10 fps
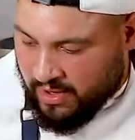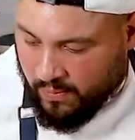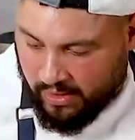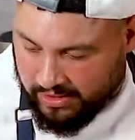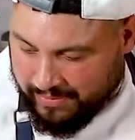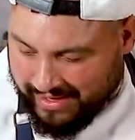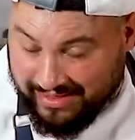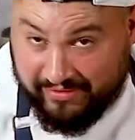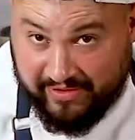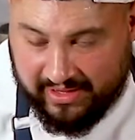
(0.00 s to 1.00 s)
we're going to make
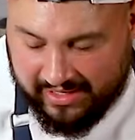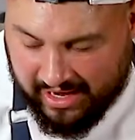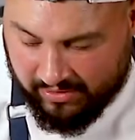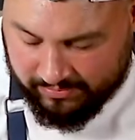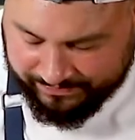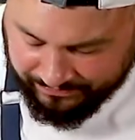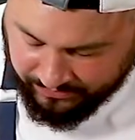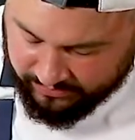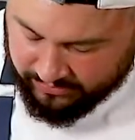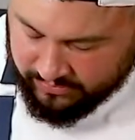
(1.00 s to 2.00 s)
the filling now.
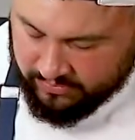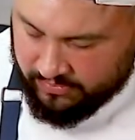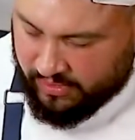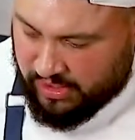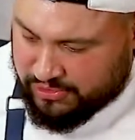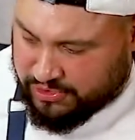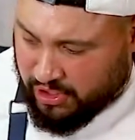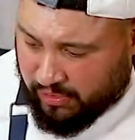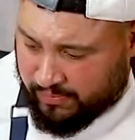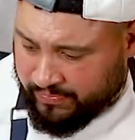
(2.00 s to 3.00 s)

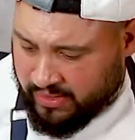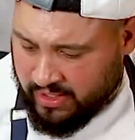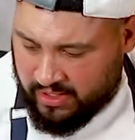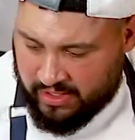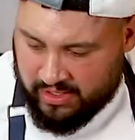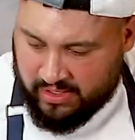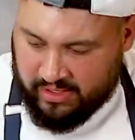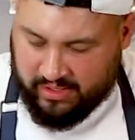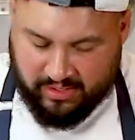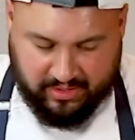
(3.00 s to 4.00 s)
So
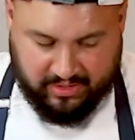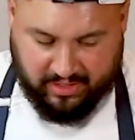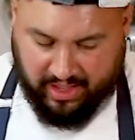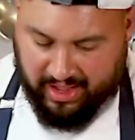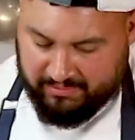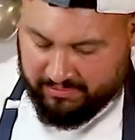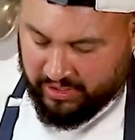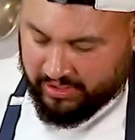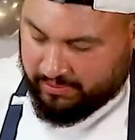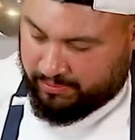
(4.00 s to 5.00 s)
I'm
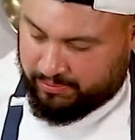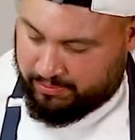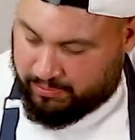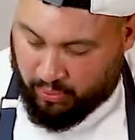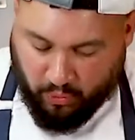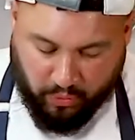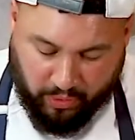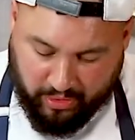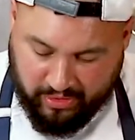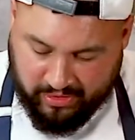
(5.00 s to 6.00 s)
going to
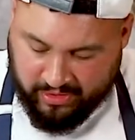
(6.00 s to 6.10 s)
pour